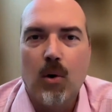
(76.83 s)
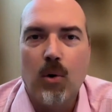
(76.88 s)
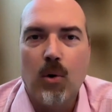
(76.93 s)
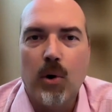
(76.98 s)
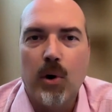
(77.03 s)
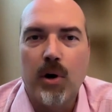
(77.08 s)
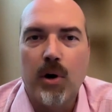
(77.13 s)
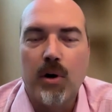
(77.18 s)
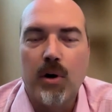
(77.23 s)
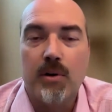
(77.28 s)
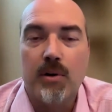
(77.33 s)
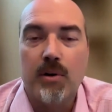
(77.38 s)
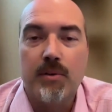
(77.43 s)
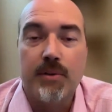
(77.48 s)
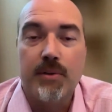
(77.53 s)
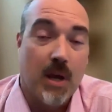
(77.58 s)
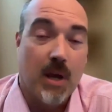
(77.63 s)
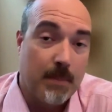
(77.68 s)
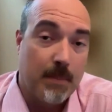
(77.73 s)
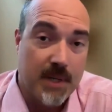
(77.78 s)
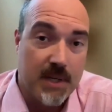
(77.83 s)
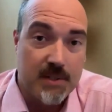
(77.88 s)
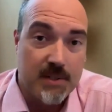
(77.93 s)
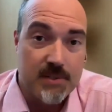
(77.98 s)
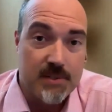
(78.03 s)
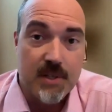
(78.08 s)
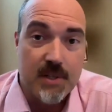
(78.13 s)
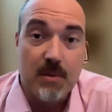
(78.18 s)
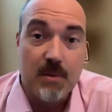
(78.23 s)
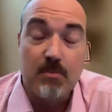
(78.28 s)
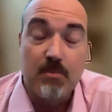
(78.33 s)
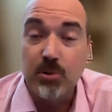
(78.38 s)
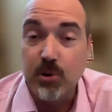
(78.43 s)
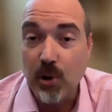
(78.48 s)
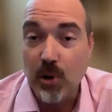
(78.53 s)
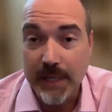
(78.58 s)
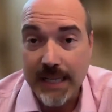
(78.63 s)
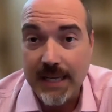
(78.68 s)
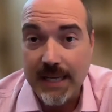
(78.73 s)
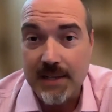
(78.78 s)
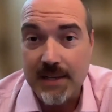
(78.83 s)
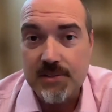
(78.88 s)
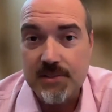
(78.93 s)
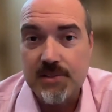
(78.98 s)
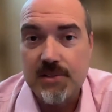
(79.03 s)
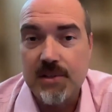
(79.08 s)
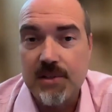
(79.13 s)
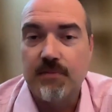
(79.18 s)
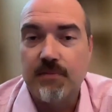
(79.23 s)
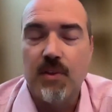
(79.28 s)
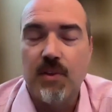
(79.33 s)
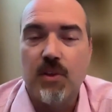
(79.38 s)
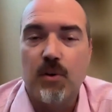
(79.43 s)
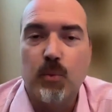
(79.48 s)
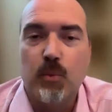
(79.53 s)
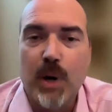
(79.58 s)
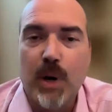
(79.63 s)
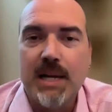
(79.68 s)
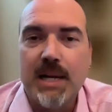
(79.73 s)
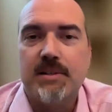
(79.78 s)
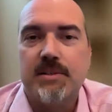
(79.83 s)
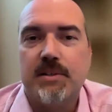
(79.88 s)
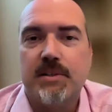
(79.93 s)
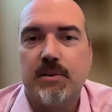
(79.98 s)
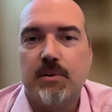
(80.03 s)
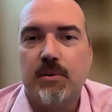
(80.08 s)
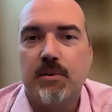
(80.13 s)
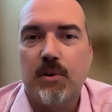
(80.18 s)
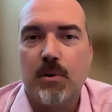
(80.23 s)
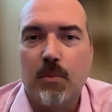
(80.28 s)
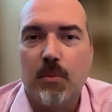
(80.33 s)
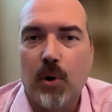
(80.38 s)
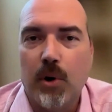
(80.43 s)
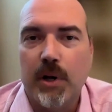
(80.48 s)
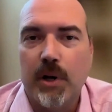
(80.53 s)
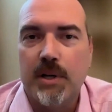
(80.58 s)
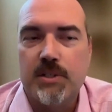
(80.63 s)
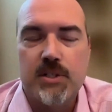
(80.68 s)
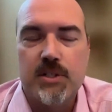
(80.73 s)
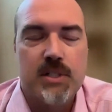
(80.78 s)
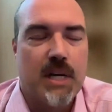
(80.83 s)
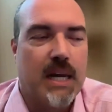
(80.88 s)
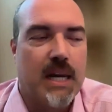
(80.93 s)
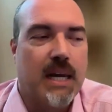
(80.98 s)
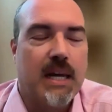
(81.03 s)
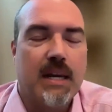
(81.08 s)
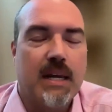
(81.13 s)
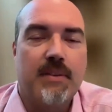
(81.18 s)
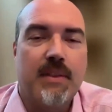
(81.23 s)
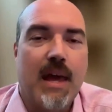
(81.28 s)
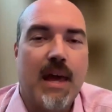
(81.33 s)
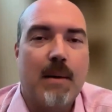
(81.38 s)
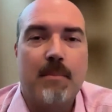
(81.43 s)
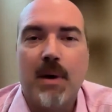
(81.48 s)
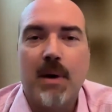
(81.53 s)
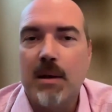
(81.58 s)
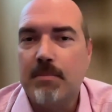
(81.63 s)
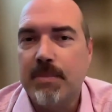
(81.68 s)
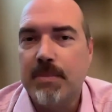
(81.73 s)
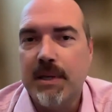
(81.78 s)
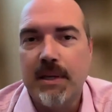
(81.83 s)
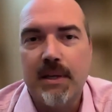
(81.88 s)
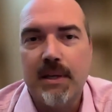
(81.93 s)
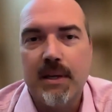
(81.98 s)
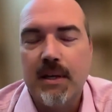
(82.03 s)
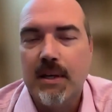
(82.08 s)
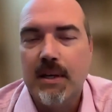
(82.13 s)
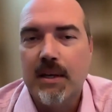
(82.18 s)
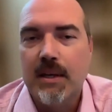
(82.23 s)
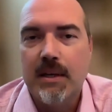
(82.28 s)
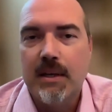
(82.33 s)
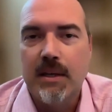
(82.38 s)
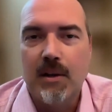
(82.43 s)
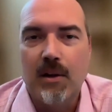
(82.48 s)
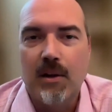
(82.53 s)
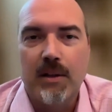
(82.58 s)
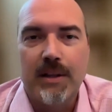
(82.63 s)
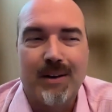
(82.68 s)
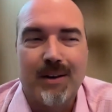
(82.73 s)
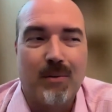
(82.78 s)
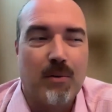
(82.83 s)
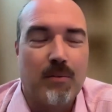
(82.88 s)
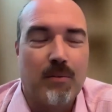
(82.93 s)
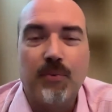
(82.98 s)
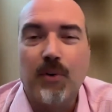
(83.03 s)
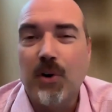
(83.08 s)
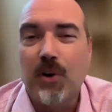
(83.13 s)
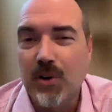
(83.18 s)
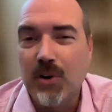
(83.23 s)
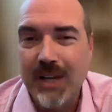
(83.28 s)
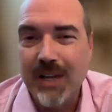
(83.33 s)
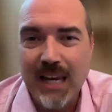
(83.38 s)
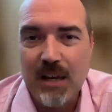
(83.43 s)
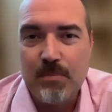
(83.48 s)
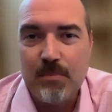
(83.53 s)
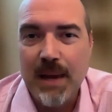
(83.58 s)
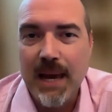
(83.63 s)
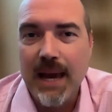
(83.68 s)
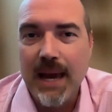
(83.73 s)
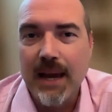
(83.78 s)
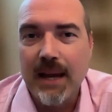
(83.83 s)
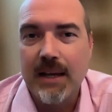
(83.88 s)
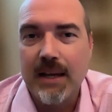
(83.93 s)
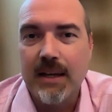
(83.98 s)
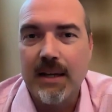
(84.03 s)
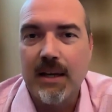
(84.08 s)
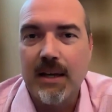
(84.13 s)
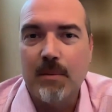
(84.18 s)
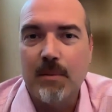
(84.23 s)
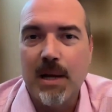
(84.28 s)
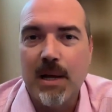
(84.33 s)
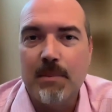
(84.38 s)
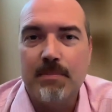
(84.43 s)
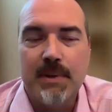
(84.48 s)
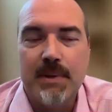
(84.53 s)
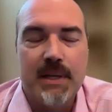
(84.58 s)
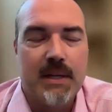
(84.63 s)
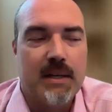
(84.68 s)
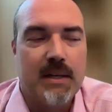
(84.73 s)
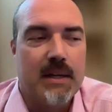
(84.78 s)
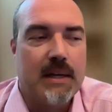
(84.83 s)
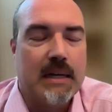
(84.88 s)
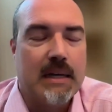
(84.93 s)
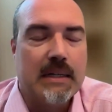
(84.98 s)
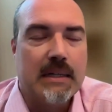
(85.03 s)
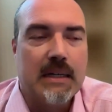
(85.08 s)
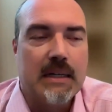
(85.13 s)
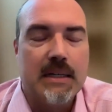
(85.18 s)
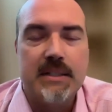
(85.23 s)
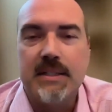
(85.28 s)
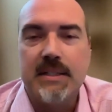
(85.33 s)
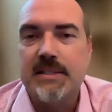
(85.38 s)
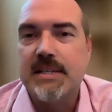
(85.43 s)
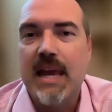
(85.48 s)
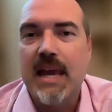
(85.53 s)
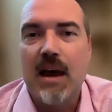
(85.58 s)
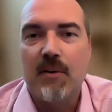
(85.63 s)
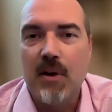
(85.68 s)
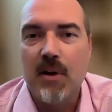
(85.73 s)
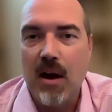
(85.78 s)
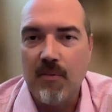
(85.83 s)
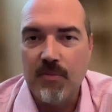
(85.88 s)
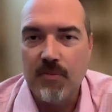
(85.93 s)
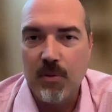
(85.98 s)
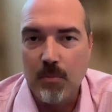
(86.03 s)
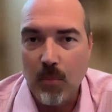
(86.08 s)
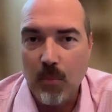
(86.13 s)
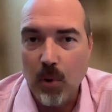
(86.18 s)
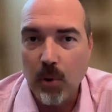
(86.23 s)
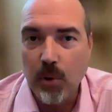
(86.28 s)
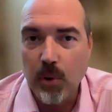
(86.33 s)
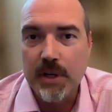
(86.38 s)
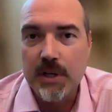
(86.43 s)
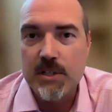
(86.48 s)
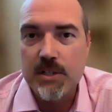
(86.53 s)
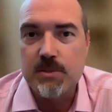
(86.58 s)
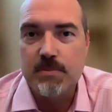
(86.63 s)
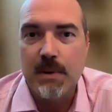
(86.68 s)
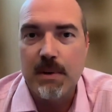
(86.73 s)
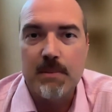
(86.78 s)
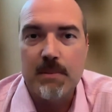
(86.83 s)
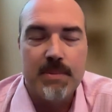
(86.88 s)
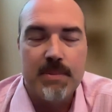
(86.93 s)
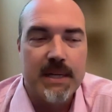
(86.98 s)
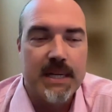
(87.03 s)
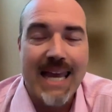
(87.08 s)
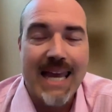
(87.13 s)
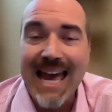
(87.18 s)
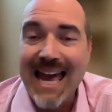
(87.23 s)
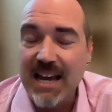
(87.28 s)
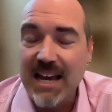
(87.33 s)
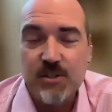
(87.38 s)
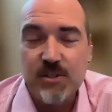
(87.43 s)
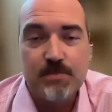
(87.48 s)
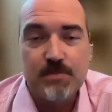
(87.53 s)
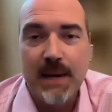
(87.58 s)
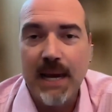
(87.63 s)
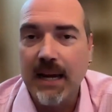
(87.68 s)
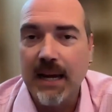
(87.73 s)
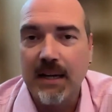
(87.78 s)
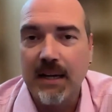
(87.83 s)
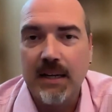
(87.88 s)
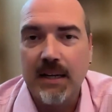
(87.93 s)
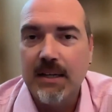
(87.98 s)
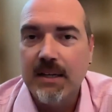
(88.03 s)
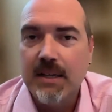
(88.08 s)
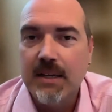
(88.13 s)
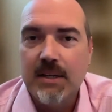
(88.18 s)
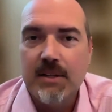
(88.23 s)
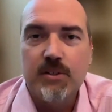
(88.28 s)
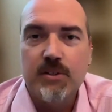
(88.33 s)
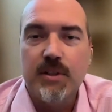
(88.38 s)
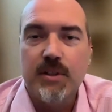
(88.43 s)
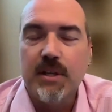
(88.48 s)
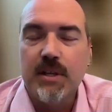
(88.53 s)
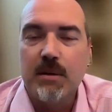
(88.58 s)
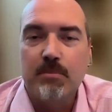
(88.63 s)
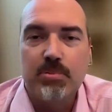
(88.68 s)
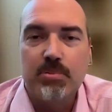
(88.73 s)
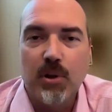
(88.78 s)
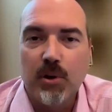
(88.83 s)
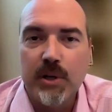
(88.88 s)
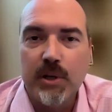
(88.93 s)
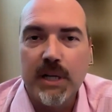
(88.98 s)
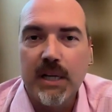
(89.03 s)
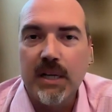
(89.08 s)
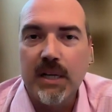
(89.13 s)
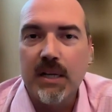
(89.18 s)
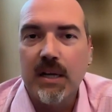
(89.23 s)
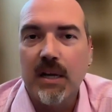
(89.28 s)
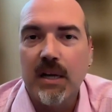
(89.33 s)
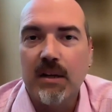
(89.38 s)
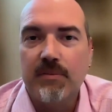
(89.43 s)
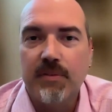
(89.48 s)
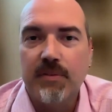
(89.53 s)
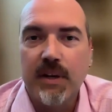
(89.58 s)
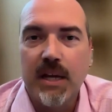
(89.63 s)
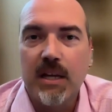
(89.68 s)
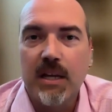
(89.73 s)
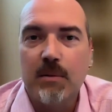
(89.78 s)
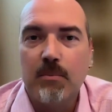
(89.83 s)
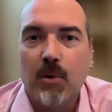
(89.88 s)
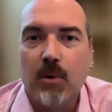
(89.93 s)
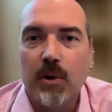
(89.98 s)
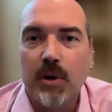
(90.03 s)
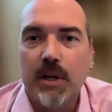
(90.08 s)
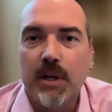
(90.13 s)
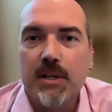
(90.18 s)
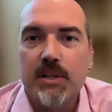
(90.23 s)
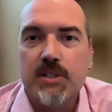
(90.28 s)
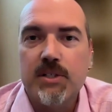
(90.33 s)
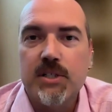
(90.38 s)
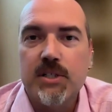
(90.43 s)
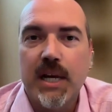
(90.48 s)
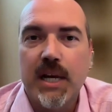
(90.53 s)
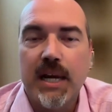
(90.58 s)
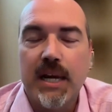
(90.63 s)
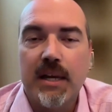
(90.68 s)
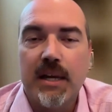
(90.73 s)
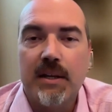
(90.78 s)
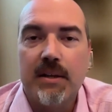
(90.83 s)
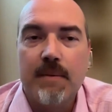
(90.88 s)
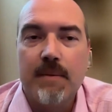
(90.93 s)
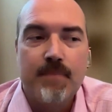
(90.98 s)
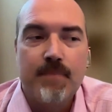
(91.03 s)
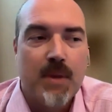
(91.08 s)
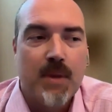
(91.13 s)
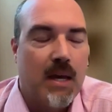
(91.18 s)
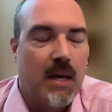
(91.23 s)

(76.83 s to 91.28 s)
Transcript: or the company's employees for the right to do their mortgage. And that might be, like a referral kickback, might be a discount off the mortgage, might be cash back to the employee for getting a mortgage. And